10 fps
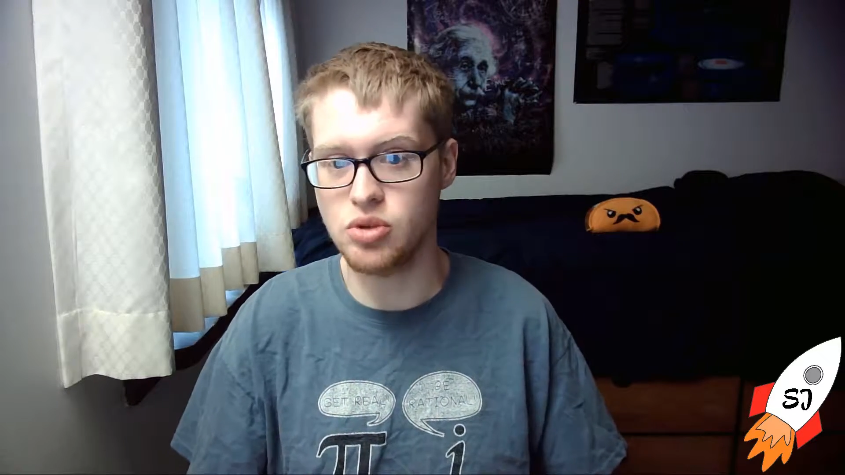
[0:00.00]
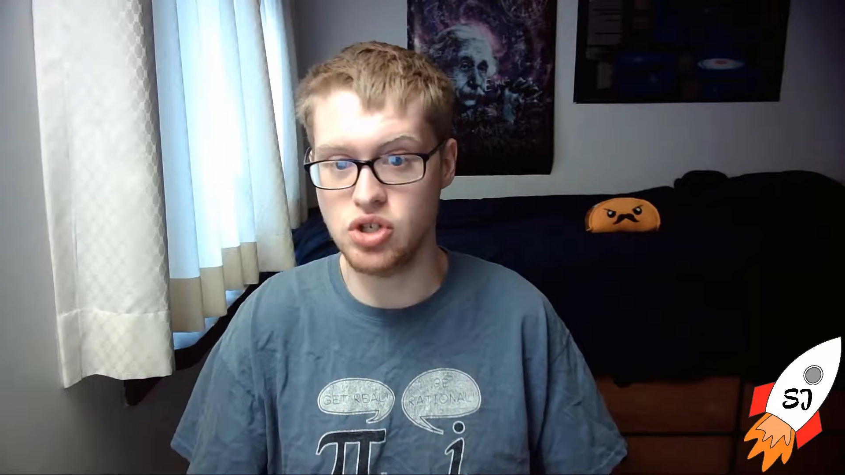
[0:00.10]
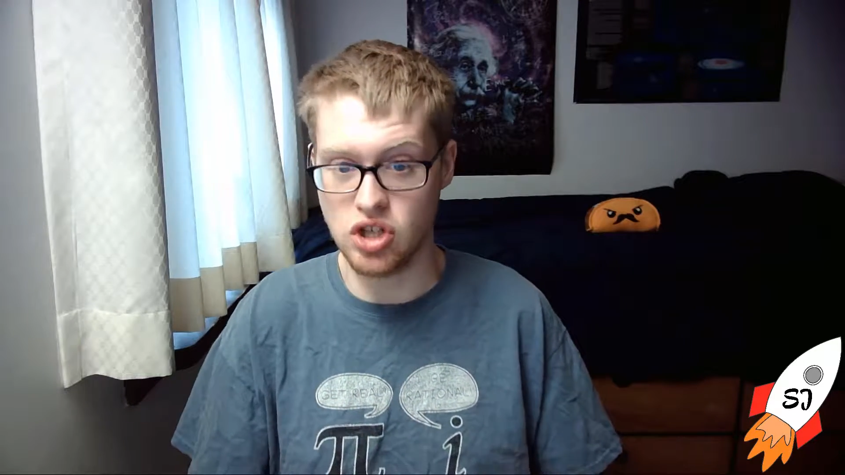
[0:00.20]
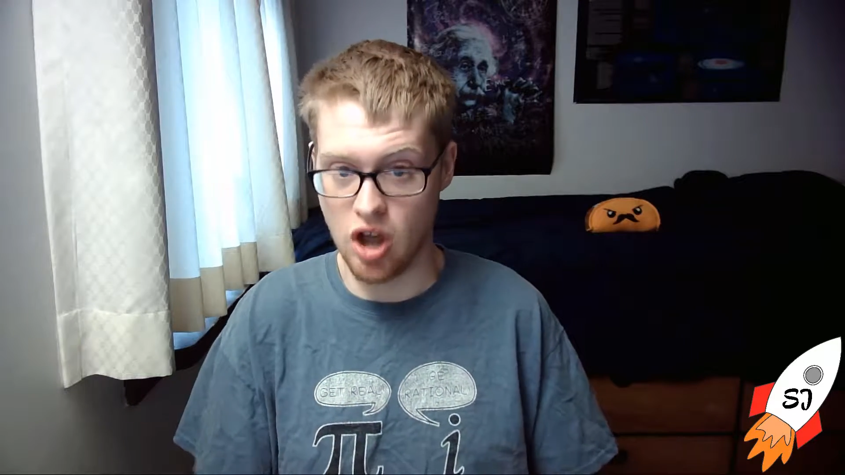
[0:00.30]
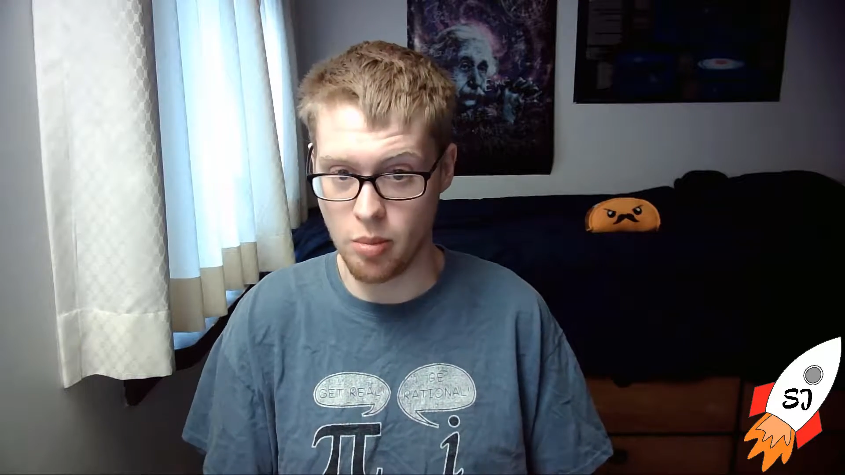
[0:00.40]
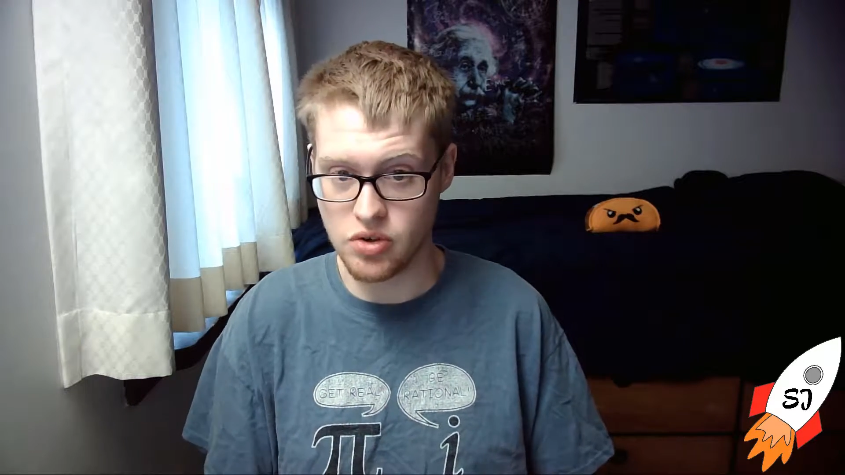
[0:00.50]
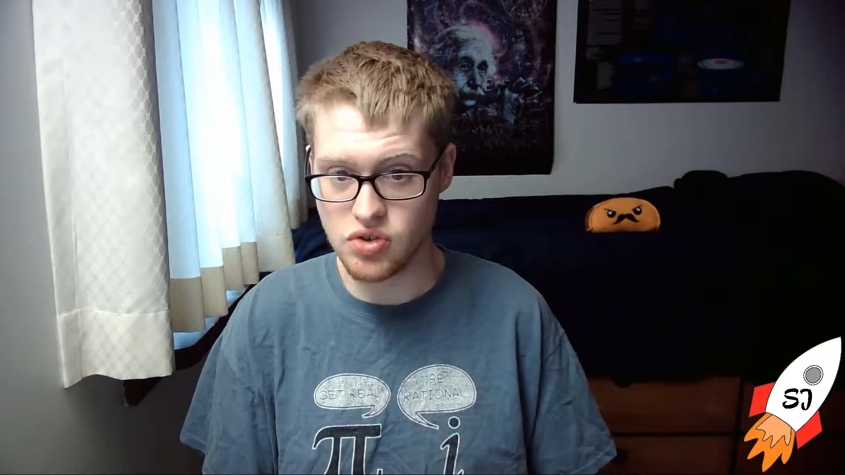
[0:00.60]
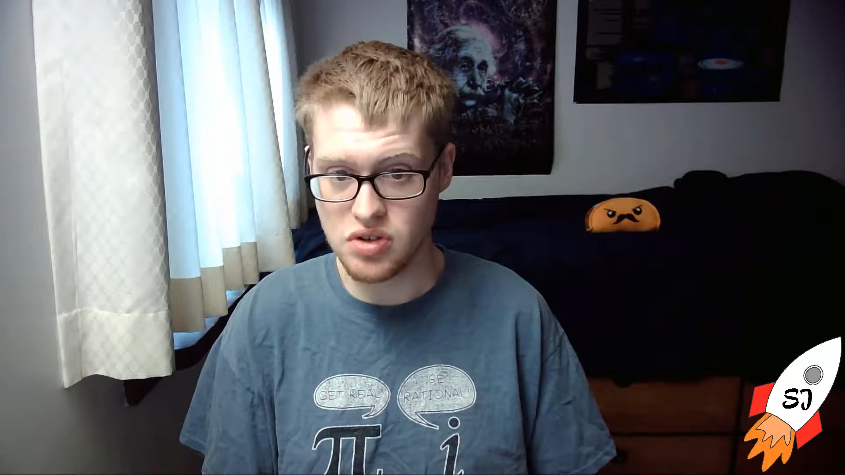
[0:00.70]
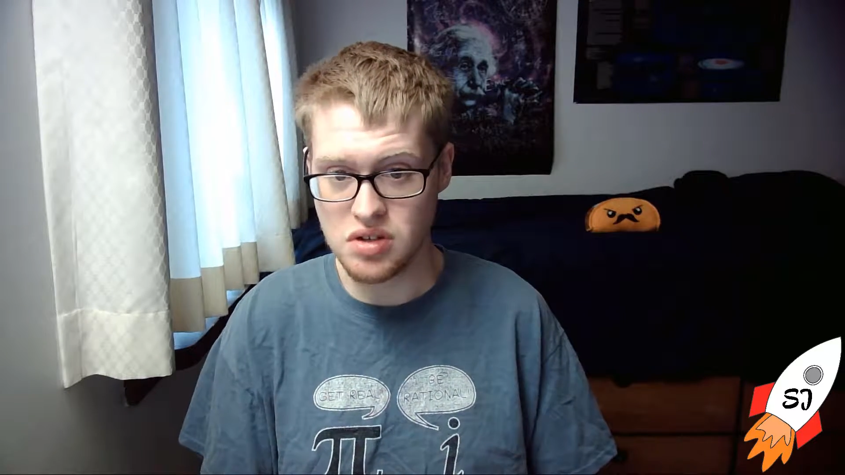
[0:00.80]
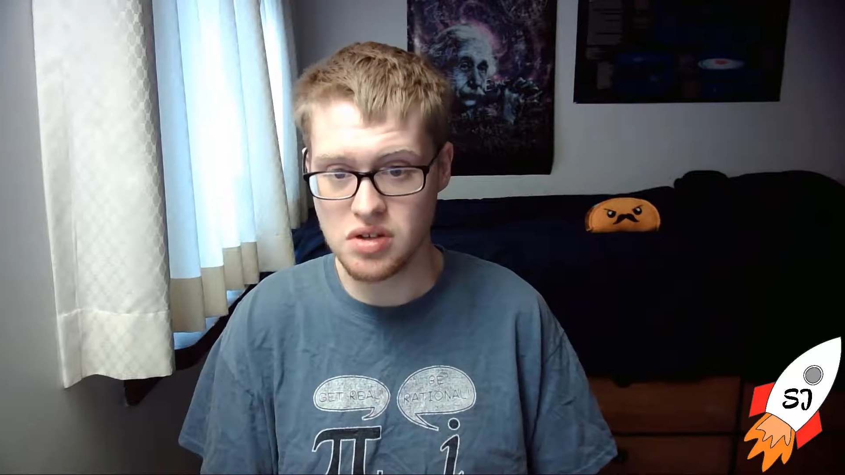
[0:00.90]

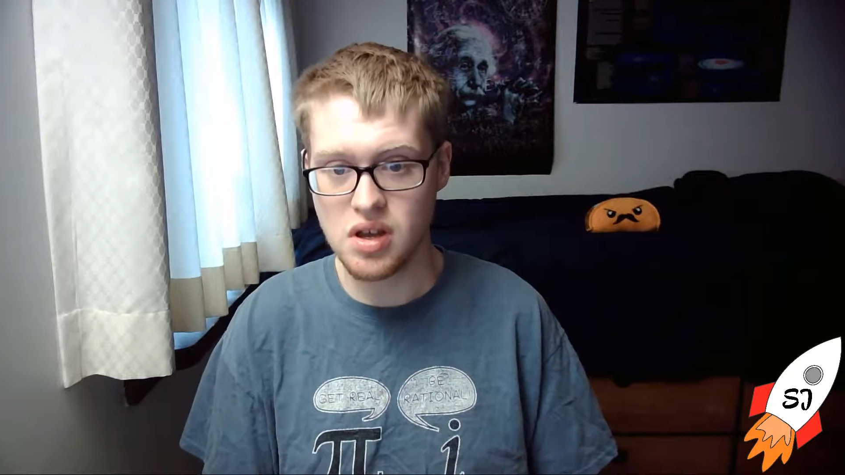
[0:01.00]
geometry,